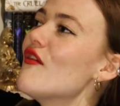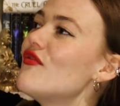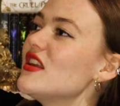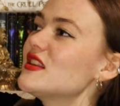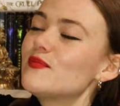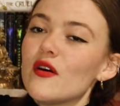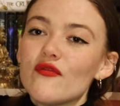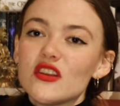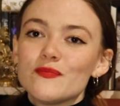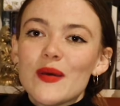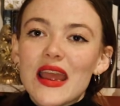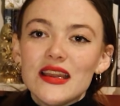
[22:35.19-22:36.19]
of this of
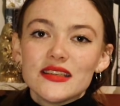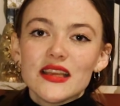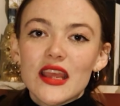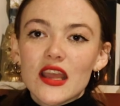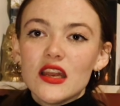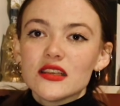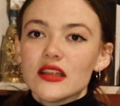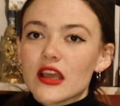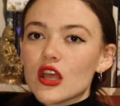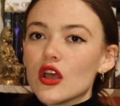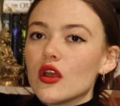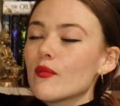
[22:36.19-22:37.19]
this painting and it's
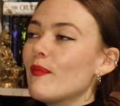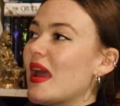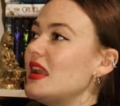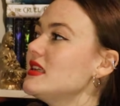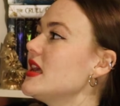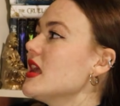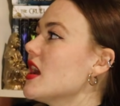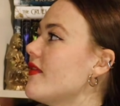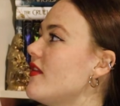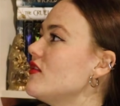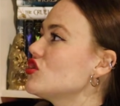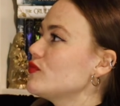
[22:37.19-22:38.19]
like a painting
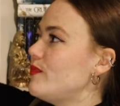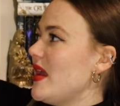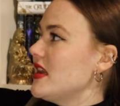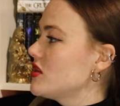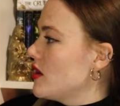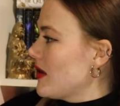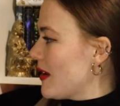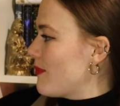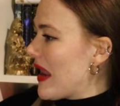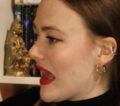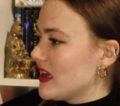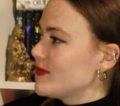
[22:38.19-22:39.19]
and then there's just bits that are like
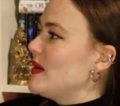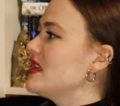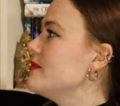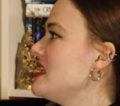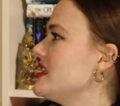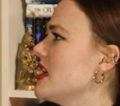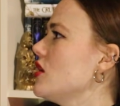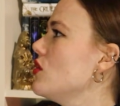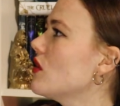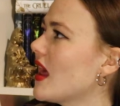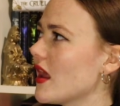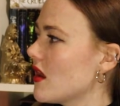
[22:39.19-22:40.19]
blanks bits missing and
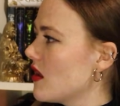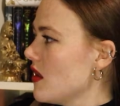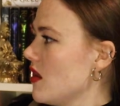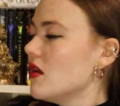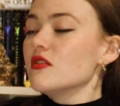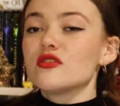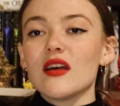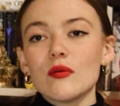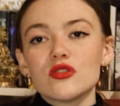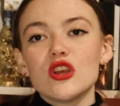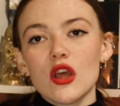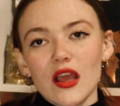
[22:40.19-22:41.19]
you're like so that
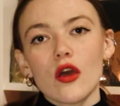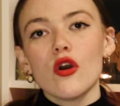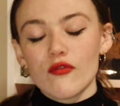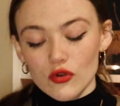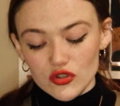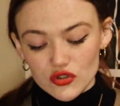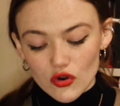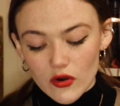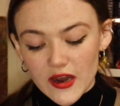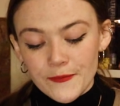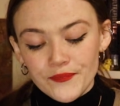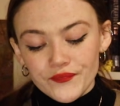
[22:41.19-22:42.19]
was the like overall
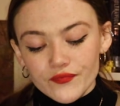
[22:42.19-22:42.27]
story